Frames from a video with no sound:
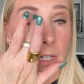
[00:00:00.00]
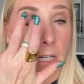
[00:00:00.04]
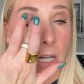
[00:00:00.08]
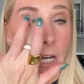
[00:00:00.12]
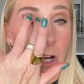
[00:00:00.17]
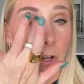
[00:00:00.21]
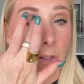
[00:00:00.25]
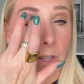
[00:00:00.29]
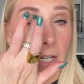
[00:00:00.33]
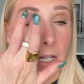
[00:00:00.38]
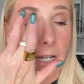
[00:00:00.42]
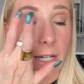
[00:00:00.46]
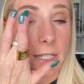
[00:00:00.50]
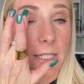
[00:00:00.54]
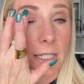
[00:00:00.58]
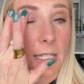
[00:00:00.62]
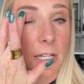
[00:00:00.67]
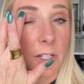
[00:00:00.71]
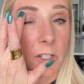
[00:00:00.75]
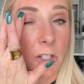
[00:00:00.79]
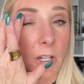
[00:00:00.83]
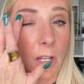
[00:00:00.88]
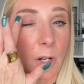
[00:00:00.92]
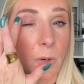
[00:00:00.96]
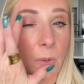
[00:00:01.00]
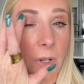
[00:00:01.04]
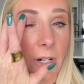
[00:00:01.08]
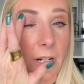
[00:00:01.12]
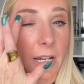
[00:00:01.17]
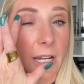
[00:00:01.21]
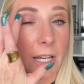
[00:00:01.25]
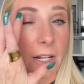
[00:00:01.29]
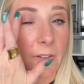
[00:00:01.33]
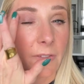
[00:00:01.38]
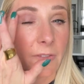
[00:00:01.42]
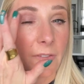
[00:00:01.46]
Now, like I said, you gotta
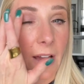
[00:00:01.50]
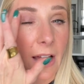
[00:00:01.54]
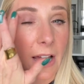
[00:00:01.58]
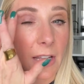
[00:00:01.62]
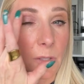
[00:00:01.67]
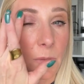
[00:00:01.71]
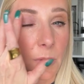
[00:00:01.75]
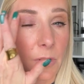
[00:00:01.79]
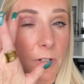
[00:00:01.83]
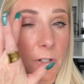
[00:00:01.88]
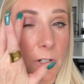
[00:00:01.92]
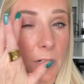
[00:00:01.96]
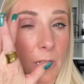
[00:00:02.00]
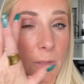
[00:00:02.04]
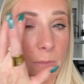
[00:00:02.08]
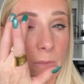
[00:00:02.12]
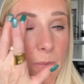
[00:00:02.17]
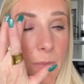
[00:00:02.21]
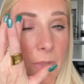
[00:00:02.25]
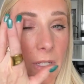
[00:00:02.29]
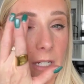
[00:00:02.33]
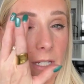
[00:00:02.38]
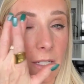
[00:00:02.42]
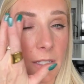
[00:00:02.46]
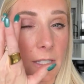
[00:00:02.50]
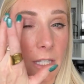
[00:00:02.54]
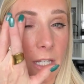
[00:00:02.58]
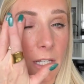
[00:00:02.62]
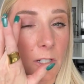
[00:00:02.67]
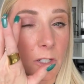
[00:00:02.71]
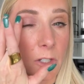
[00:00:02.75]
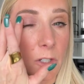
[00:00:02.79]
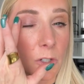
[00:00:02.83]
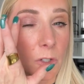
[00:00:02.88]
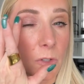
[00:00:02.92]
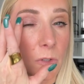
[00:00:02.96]
work kind of fast with creams because
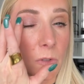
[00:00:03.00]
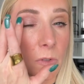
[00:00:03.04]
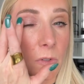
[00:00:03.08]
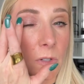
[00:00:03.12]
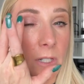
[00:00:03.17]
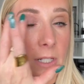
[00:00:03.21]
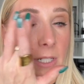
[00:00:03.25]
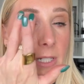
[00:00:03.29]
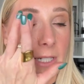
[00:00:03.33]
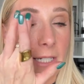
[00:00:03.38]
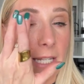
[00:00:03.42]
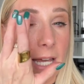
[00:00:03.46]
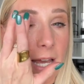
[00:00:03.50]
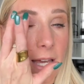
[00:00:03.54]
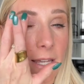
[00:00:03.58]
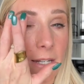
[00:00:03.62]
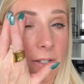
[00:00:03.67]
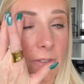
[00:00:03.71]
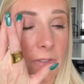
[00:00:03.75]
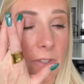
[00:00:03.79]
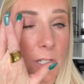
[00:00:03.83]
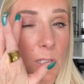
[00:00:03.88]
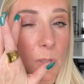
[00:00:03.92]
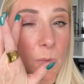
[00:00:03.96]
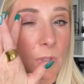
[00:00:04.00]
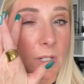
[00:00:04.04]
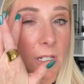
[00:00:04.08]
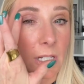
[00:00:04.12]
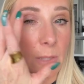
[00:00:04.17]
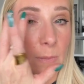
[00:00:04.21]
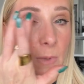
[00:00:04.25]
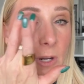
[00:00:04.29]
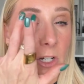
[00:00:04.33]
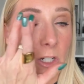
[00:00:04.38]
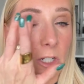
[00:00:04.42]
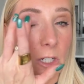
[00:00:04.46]
they do set. This one
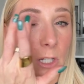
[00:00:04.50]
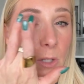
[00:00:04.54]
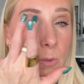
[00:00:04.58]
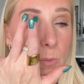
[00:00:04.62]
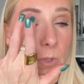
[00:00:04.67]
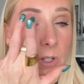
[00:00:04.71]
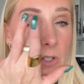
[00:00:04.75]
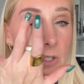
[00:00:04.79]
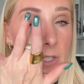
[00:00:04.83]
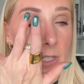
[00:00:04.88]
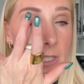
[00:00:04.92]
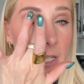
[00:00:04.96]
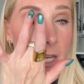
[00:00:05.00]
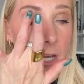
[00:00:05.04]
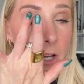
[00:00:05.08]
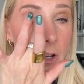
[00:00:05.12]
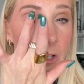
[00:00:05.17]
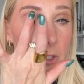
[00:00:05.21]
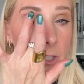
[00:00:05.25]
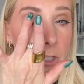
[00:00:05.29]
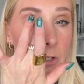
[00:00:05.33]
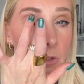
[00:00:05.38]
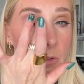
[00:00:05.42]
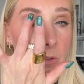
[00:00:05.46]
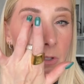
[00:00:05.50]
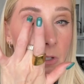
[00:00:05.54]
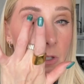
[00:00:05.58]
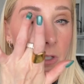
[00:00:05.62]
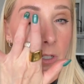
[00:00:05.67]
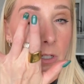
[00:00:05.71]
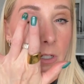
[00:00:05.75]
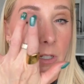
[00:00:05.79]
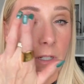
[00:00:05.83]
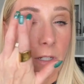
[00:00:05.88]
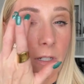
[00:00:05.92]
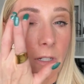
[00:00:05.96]
especially will set on you.
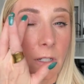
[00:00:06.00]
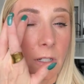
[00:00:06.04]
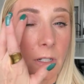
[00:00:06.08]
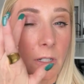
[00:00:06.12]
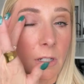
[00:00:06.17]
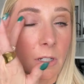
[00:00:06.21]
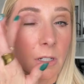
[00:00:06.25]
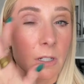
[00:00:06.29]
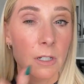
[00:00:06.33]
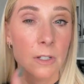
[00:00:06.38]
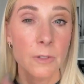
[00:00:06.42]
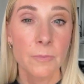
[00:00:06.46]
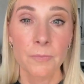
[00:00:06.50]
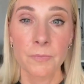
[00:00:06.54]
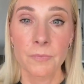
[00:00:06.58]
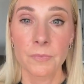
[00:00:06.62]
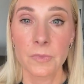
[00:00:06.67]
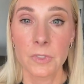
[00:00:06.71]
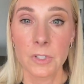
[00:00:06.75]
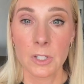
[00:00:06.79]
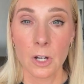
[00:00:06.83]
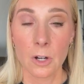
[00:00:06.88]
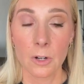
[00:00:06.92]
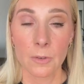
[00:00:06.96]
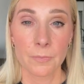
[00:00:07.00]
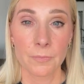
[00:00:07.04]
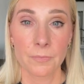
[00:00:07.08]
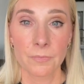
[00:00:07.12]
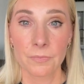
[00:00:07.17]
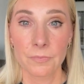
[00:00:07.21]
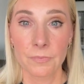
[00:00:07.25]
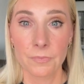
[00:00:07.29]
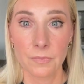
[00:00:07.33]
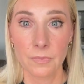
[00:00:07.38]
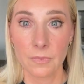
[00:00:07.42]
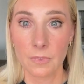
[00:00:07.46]
So,
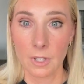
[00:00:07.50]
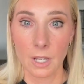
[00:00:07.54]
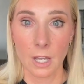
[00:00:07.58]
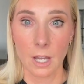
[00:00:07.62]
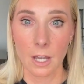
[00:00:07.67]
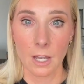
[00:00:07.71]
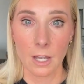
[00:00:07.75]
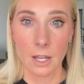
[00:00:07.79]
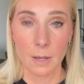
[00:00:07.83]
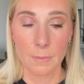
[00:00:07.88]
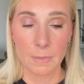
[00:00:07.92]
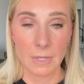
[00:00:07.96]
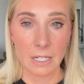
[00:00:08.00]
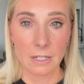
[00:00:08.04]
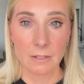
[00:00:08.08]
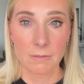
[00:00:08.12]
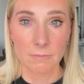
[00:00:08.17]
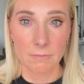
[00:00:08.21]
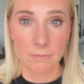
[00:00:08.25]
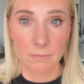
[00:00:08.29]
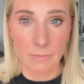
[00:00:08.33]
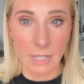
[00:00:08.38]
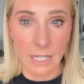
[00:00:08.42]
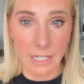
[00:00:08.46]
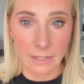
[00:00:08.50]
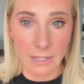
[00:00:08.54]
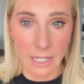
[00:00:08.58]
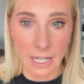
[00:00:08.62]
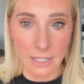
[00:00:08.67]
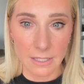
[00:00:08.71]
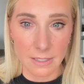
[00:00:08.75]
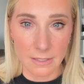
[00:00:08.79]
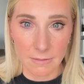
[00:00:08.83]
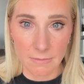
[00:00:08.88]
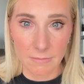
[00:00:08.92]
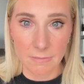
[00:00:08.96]
I mean, like
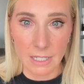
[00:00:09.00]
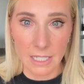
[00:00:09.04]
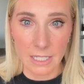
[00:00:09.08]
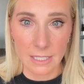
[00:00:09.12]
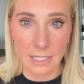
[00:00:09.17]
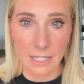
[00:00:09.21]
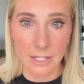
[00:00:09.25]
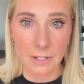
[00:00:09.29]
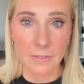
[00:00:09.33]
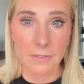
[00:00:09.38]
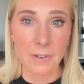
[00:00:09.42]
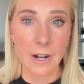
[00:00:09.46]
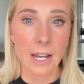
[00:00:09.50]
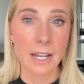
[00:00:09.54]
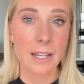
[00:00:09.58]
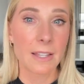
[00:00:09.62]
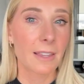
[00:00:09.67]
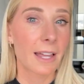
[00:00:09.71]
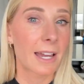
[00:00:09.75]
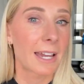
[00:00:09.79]
that's easy, right?